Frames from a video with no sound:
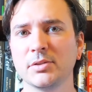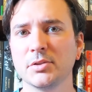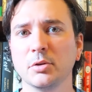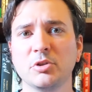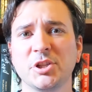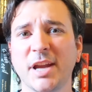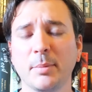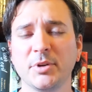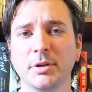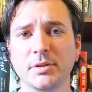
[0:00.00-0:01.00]
There's no
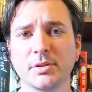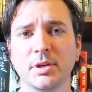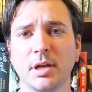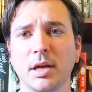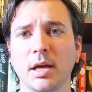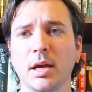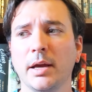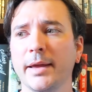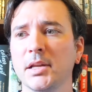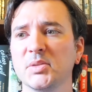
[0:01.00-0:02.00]
chapters,
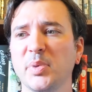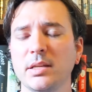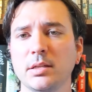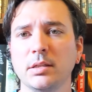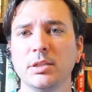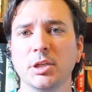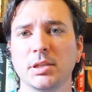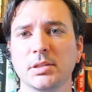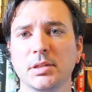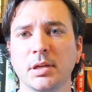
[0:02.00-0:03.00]
and it's basically
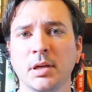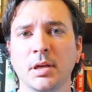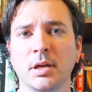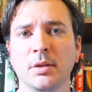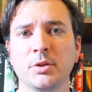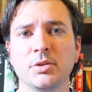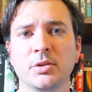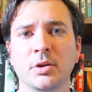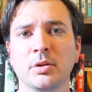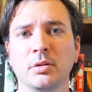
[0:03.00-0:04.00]
just this
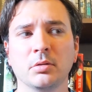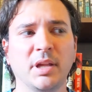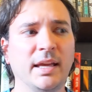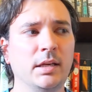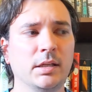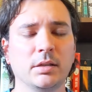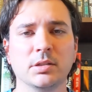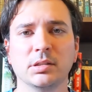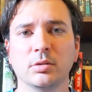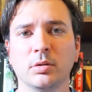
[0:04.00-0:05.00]
lady,
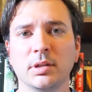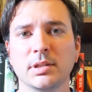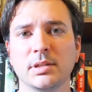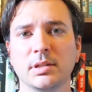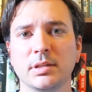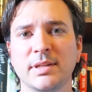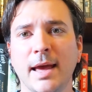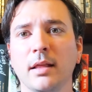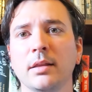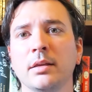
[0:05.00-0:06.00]
Dolores,
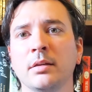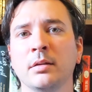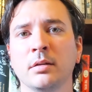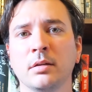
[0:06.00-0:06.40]
telling